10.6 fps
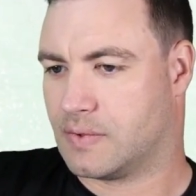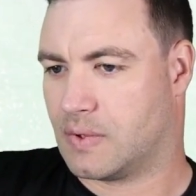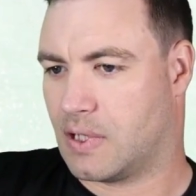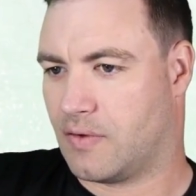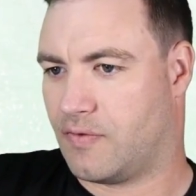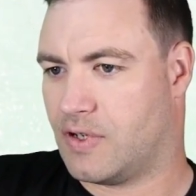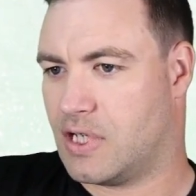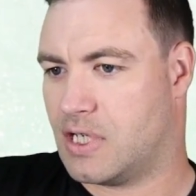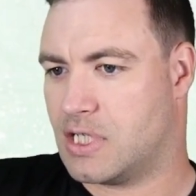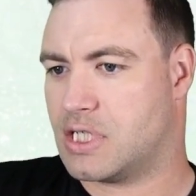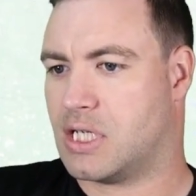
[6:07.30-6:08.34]
Okay,
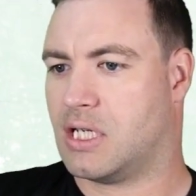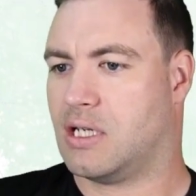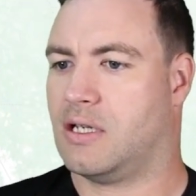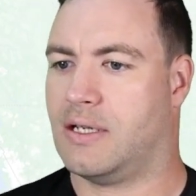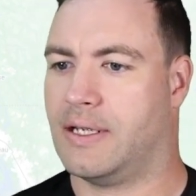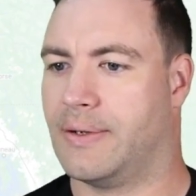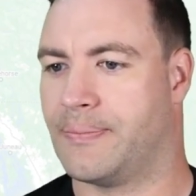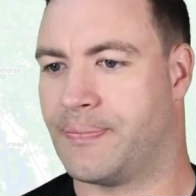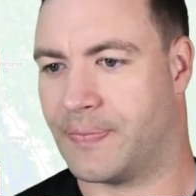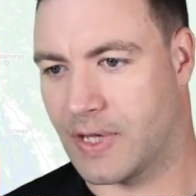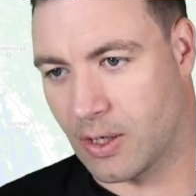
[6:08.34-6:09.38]
finish.
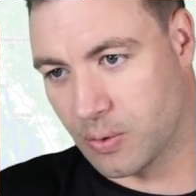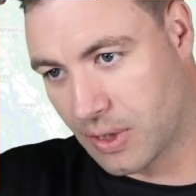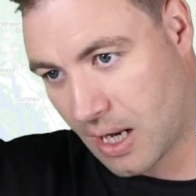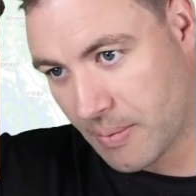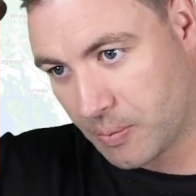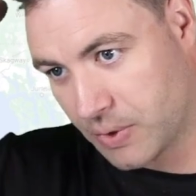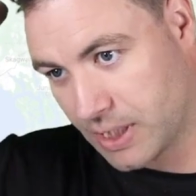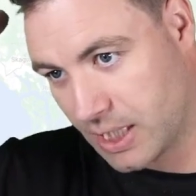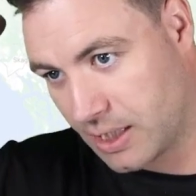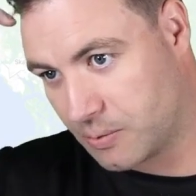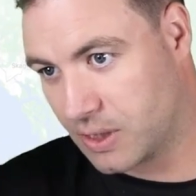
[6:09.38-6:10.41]
Then it'll come up with
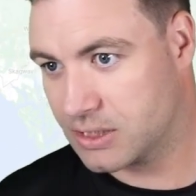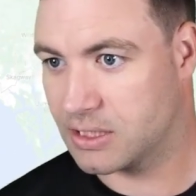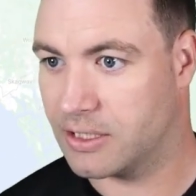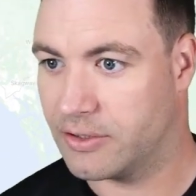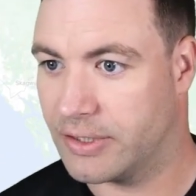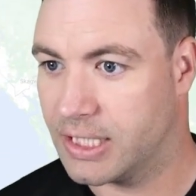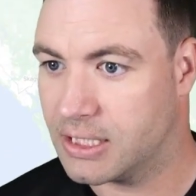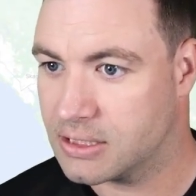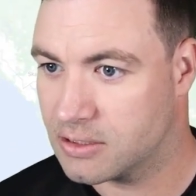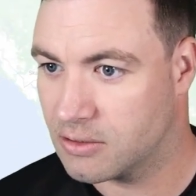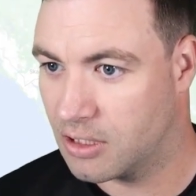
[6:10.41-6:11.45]
another one. So here it
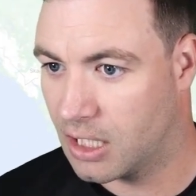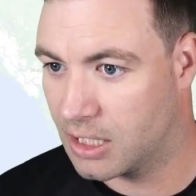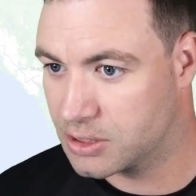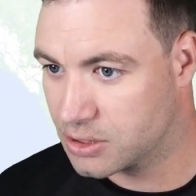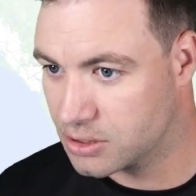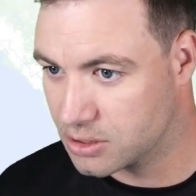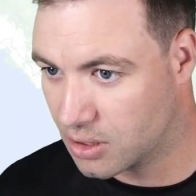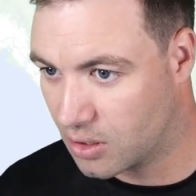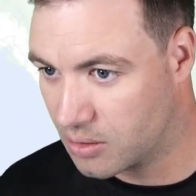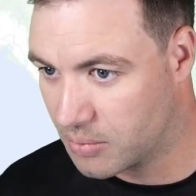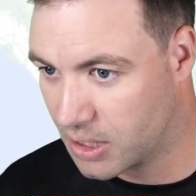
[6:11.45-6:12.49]
is. Choose your
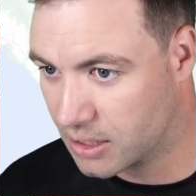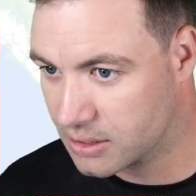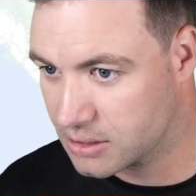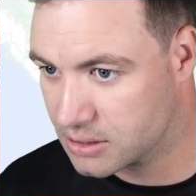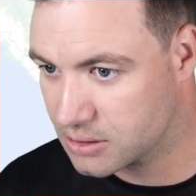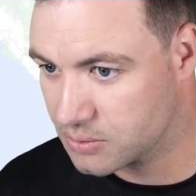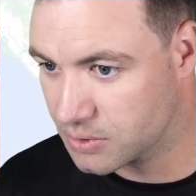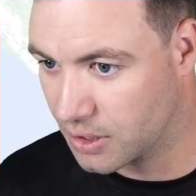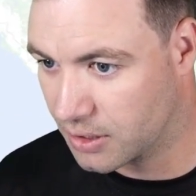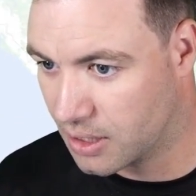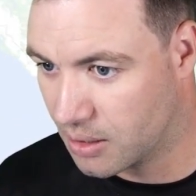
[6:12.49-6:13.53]
column markers. We'll
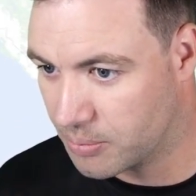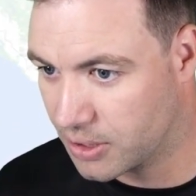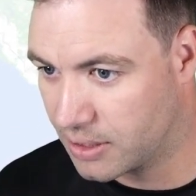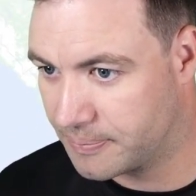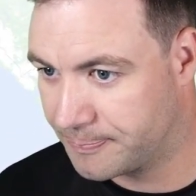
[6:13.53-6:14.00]
go company.